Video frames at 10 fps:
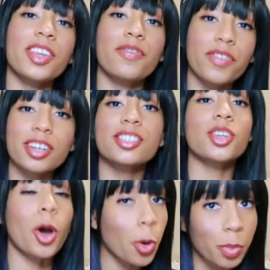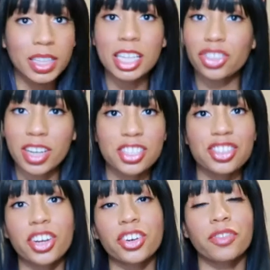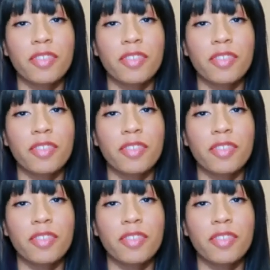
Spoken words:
the first openly transgender